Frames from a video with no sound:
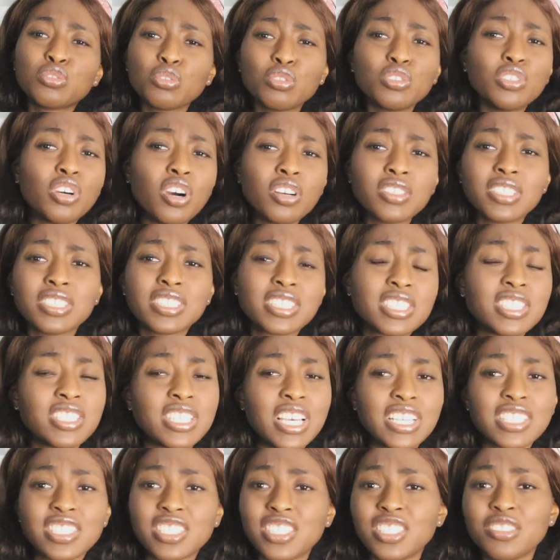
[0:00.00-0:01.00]
So all these
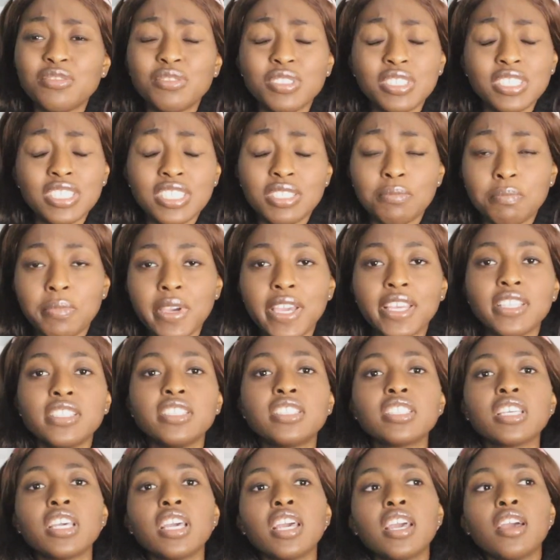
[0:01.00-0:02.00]
things actually really
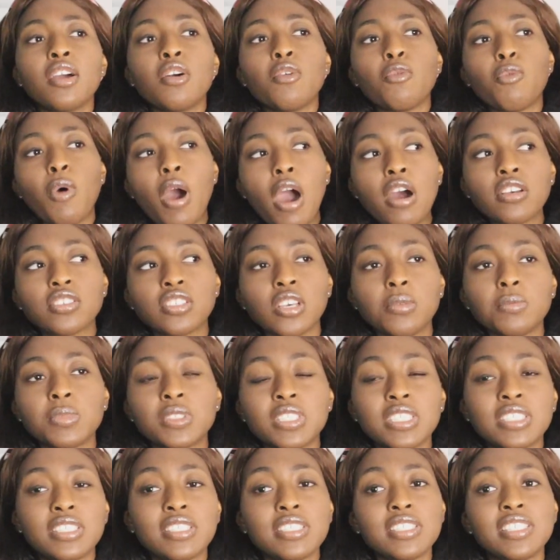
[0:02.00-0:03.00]
depend. While some
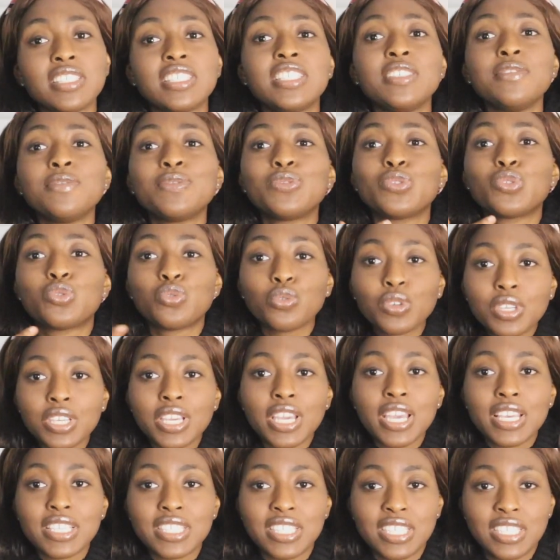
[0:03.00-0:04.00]
cities give 2
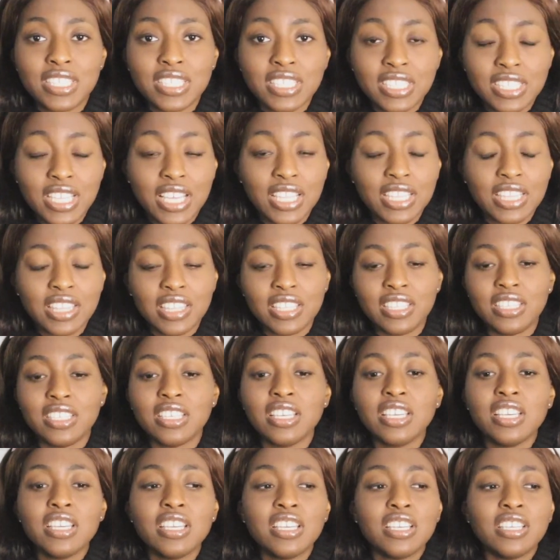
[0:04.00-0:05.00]
years instantly,
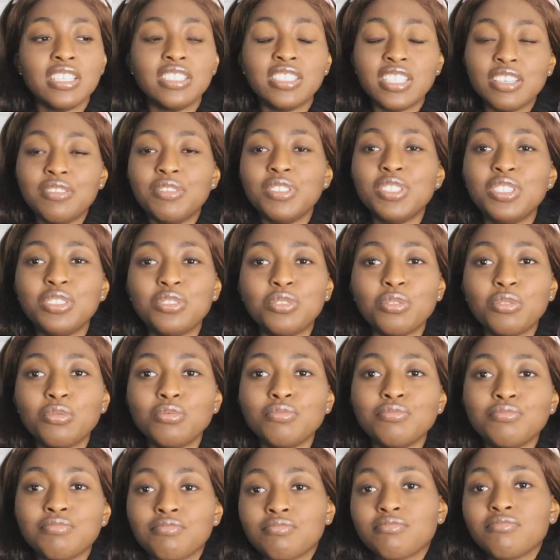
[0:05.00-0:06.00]
they really
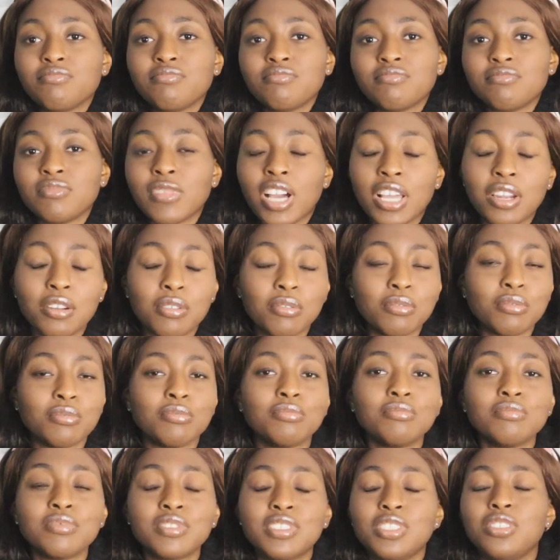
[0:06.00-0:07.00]
don't. I don't
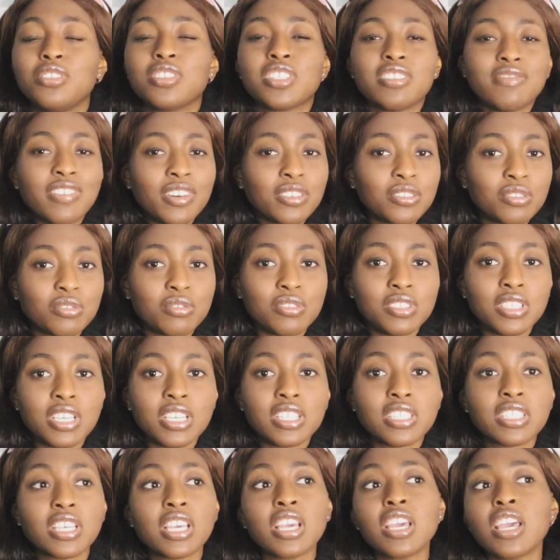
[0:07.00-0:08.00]
know, they just give out 2
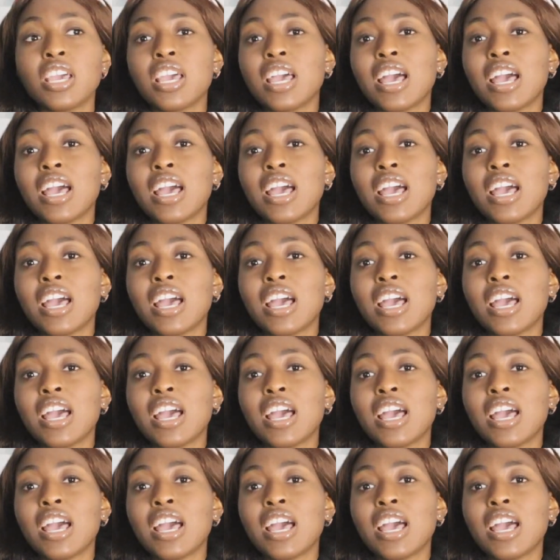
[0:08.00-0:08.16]
years.